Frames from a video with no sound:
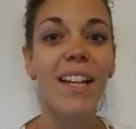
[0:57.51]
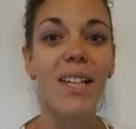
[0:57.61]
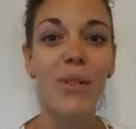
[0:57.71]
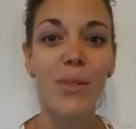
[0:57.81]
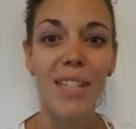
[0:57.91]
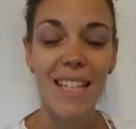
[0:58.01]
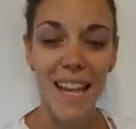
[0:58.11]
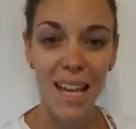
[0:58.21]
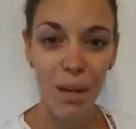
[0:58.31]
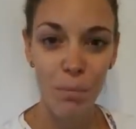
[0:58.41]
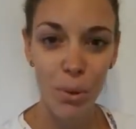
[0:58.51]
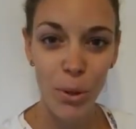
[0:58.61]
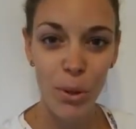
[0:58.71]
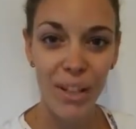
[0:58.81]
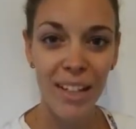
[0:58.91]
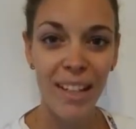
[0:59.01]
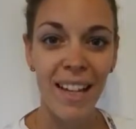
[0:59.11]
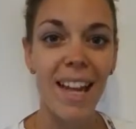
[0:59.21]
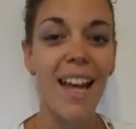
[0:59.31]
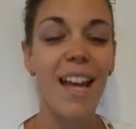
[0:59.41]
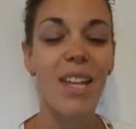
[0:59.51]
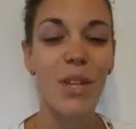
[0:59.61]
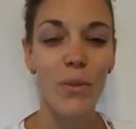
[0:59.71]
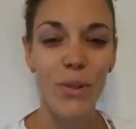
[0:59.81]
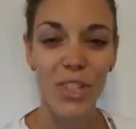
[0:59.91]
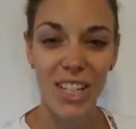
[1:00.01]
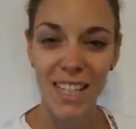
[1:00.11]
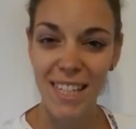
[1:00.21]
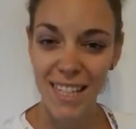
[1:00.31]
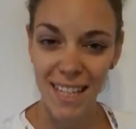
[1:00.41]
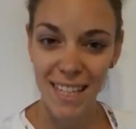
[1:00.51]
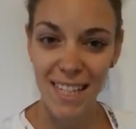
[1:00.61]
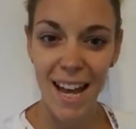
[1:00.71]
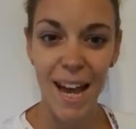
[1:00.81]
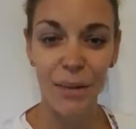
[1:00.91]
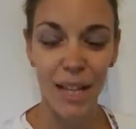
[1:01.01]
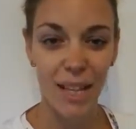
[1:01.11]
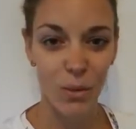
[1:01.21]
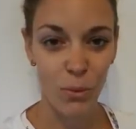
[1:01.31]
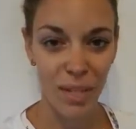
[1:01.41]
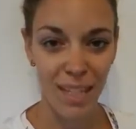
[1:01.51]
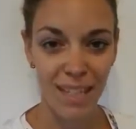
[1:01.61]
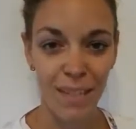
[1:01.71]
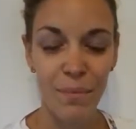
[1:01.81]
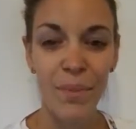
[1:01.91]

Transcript: you would take a book, and you would just sit down and read.